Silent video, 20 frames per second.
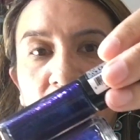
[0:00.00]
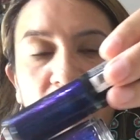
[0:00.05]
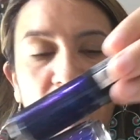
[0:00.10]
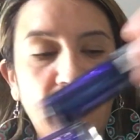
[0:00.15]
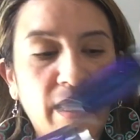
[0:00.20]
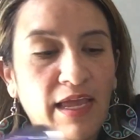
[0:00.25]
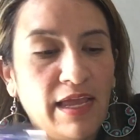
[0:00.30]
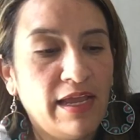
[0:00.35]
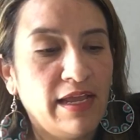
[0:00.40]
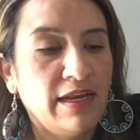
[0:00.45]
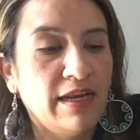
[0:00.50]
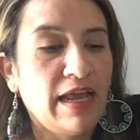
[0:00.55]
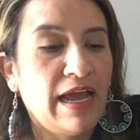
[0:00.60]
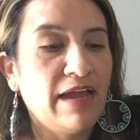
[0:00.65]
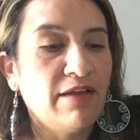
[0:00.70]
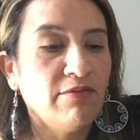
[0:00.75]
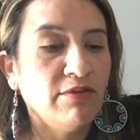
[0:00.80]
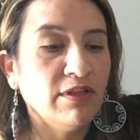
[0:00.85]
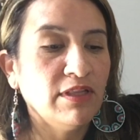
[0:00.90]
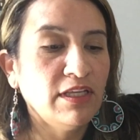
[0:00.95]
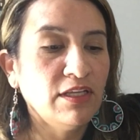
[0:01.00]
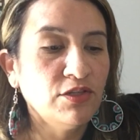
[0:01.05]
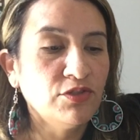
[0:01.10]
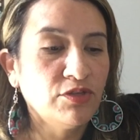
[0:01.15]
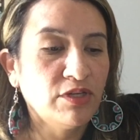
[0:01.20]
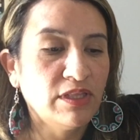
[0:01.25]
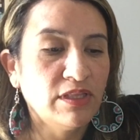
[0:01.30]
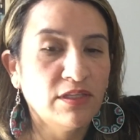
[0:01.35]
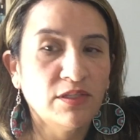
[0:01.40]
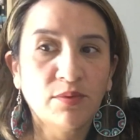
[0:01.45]
And I really
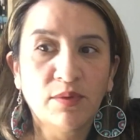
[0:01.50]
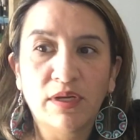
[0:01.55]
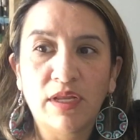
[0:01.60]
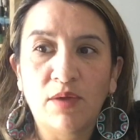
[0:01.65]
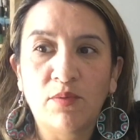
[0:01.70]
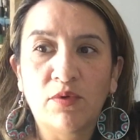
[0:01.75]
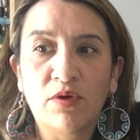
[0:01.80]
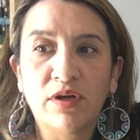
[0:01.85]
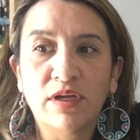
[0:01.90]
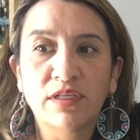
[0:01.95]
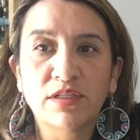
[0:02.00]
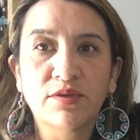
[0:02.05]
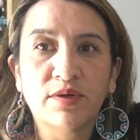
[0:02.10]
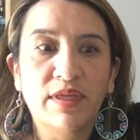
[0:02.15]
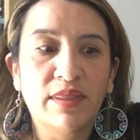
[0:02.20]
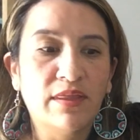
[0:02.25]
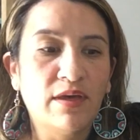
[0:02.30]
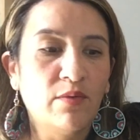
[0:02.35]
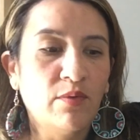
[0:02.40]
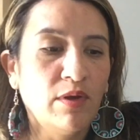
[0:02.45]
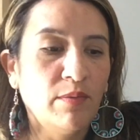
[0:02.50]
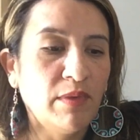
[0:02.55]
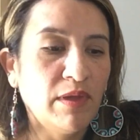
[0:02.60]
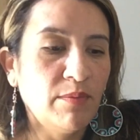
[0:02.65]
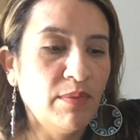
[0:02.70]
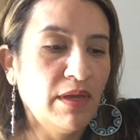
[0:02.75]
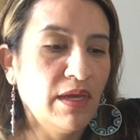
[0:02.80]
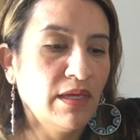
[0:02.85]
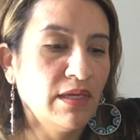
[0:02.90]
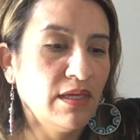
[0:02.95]
enjoyed this when I wore it. So I thought, well,
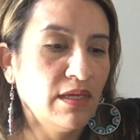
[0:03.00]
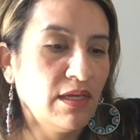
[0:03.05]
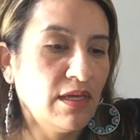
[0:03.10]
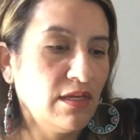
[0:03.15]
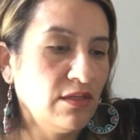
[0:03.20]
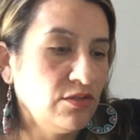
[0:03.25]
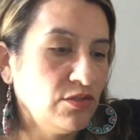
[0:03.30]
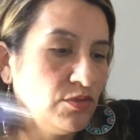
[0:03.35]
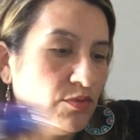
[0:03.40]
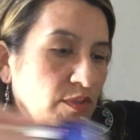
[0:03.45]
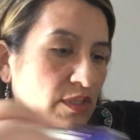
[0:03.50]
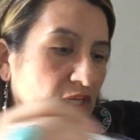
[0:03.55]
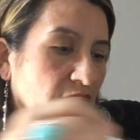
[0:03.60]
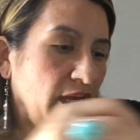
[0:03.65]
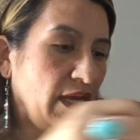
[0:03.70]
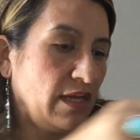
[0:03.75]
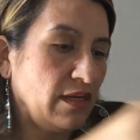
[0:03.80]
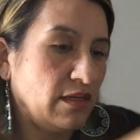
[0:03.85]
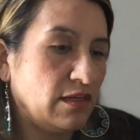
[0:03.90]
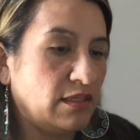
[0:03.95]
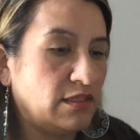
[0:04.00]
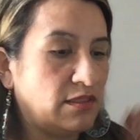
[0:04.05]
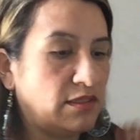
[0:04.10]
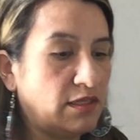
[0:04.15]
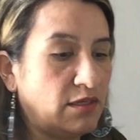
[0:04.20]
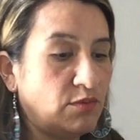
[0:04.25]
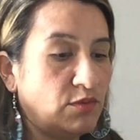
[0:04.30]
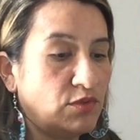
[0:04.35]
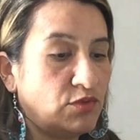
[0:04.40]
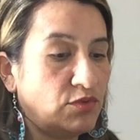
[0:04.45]
maybe I can get to it again because
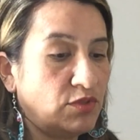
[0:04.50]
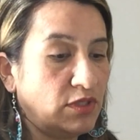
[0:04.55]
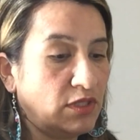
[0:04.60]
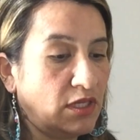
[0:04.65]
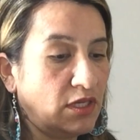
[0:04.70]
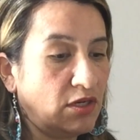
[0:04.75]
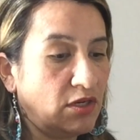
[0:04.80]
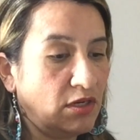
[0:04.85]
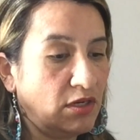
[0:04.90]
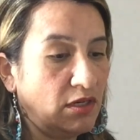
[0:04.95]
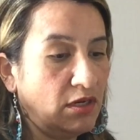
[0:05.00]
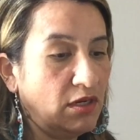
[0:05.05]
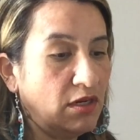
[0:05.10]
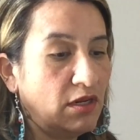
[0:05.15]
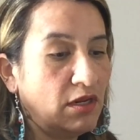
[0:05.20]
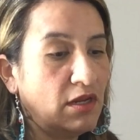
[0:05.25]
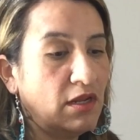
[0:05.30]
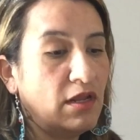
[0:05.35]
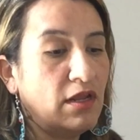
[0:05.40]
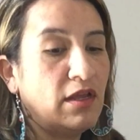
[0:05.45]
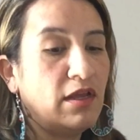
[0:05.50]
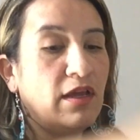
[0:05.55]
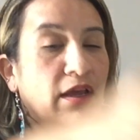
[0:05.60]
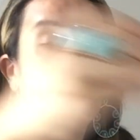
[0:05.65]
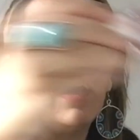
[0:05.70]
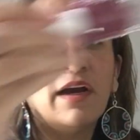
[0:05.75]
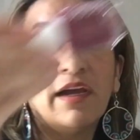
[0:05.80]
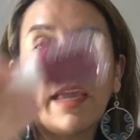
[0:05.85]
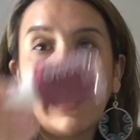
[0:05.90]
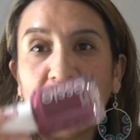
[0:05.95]
it was really good.
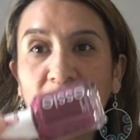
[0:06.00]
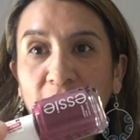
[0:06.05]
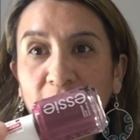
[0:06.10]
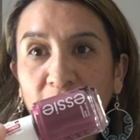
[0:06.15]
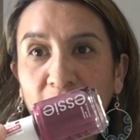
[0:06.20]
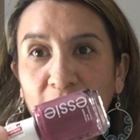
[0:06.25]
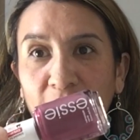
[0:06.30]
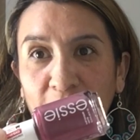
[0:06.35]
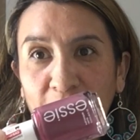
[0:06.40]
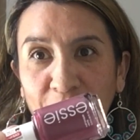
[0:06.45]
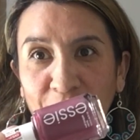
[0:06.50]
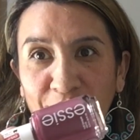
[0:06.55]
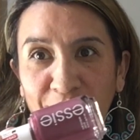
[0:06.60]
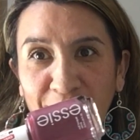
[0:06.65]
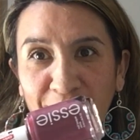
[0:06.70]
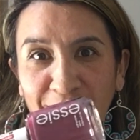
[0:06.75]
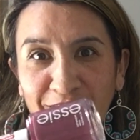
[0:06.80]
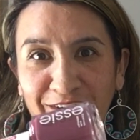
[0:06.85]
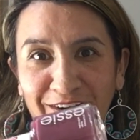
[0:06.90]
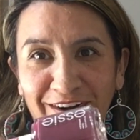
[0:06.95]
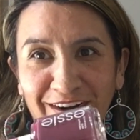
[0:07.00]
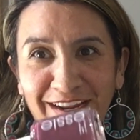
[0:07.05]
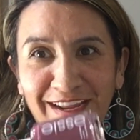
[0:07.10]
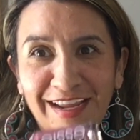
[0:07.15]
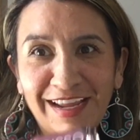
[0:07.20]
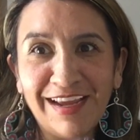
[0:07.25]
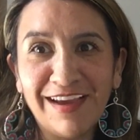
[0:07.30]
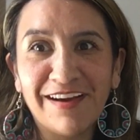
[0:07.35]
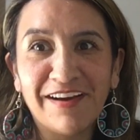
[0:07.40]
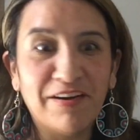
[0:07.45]
Again, Angora Cardi
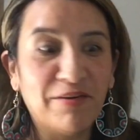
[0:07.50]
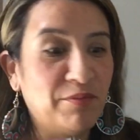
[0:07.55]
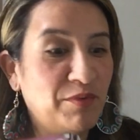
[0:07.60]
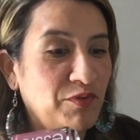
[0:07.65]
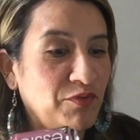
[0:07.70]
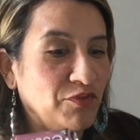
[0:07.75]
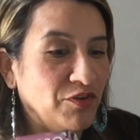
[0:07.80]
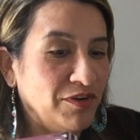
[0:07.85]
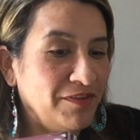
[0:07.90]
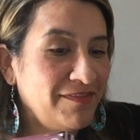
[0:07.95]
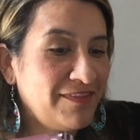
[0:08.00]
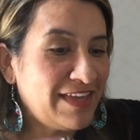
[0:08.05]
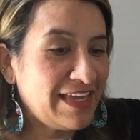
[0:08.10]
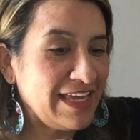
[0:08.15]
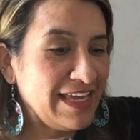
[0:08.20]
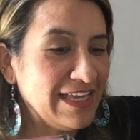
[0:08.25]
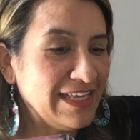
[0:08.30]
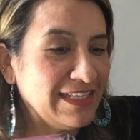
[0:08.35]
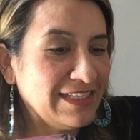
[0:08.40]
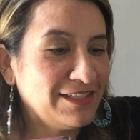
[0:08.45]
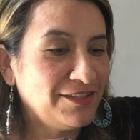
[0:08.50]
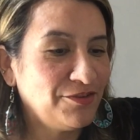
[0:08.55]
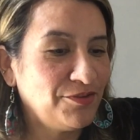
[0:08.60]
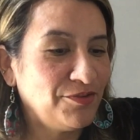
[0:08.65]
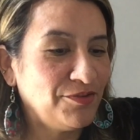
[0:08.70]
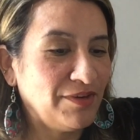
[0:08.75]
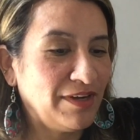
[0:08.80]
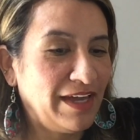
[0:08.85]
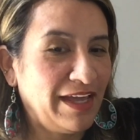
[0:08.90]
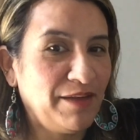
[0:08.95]
for V.
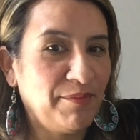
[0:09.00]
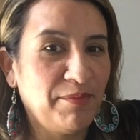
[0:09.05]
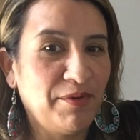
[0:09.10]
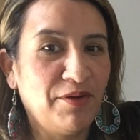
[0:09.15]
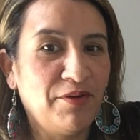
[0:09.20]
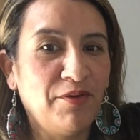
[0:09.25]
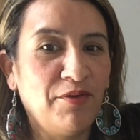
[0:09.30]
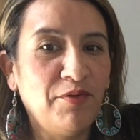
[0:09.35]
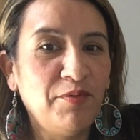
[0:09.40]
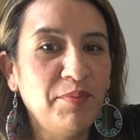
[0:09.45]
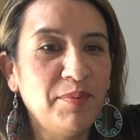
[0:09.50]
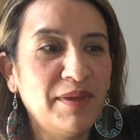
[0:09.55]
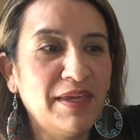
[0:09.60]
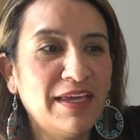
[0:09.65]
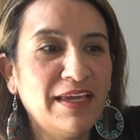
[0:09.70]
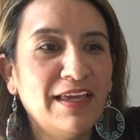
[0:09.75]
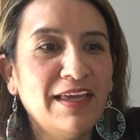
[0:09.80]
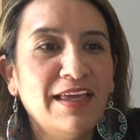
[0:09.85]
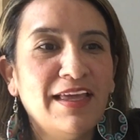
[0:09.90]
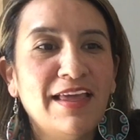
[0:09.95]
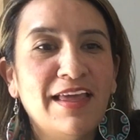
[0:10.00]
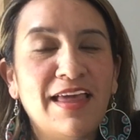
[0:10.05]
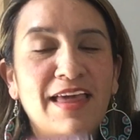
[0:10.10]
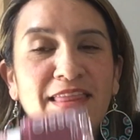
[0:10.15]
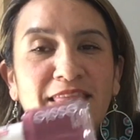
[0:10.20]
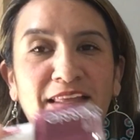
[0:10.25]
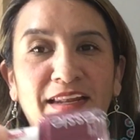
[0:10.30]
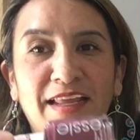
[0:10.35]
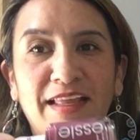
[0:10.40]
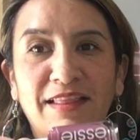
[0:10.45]
So I'm hoping
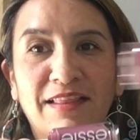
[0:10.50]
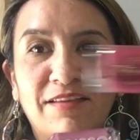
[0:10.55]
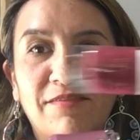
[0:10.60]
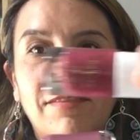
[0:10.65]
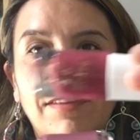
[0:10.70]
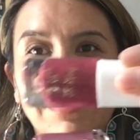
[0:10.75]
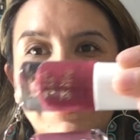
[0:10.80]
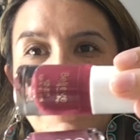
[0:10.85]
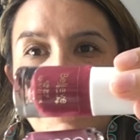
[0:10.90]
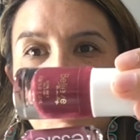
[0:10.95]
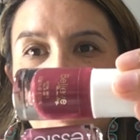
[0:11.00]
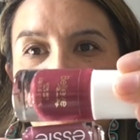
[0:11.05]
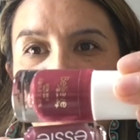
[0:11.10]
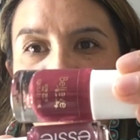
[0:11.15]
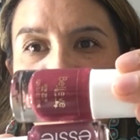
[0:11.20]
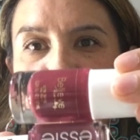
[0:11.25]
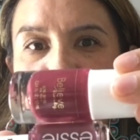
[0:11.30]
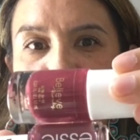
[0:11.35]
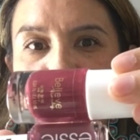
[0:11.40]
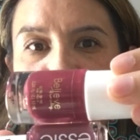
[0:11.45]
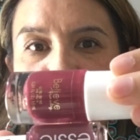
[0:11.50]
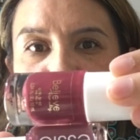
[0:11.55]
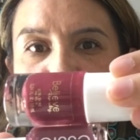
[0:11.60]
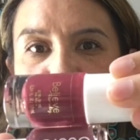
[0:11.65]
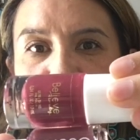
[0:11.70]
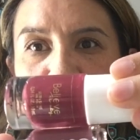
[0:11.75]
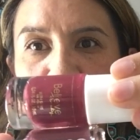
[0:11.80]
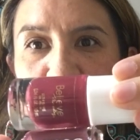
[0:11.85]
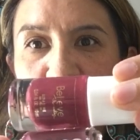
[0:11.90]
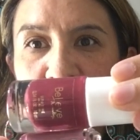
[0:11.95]
that I love this as much as I think
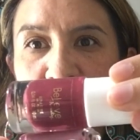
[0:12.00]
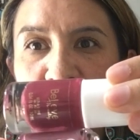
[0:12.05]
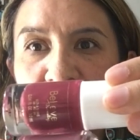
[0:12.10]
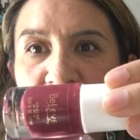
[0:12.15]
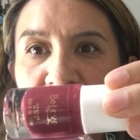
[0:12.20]
I will.